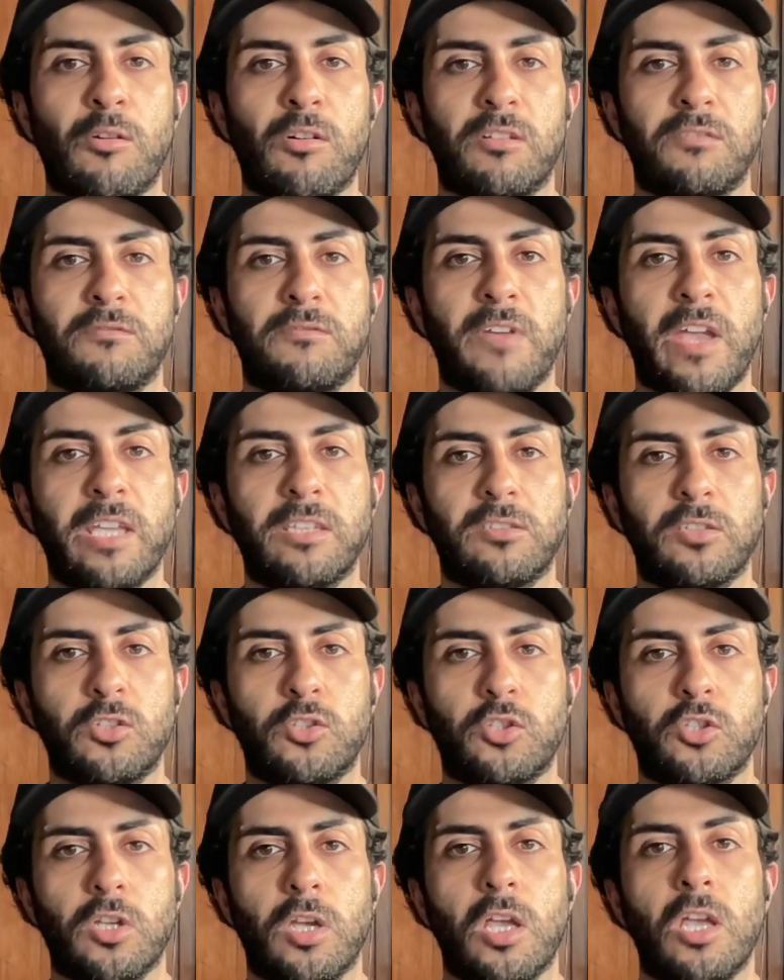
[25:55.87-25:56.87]

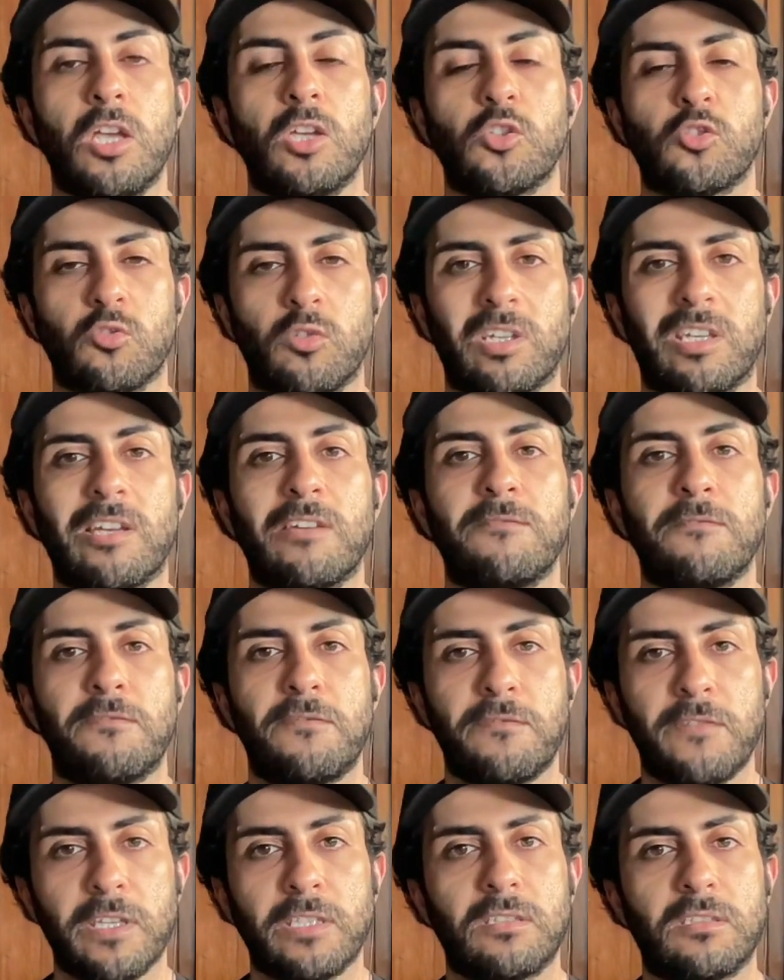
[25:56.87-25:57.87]
advantage so it can
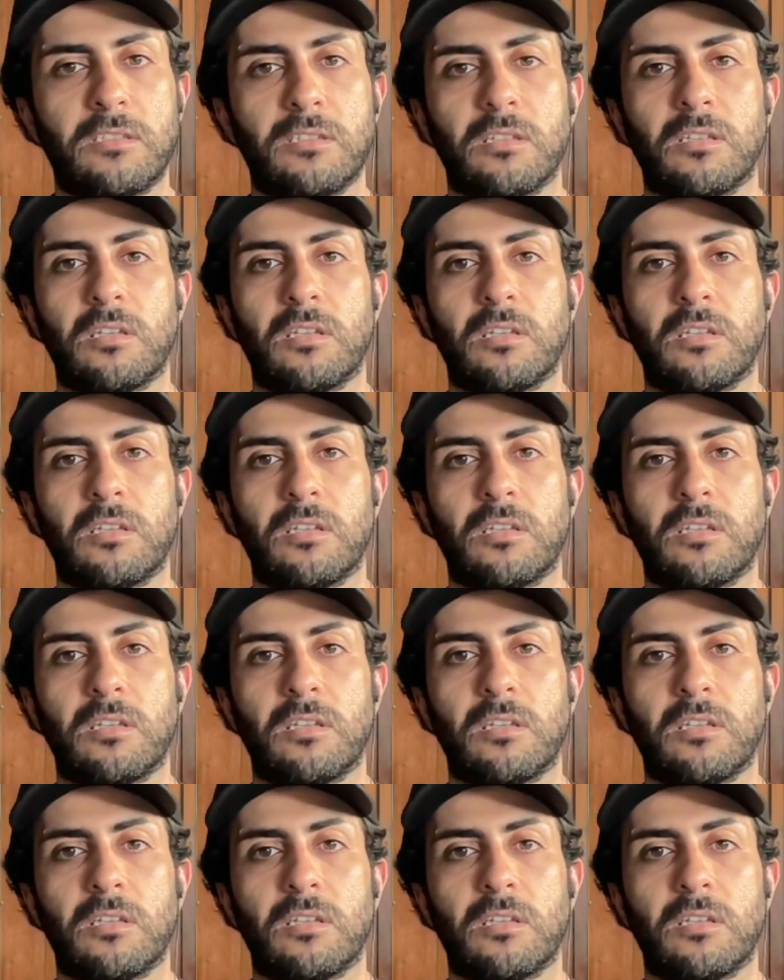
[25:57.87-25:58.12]
fit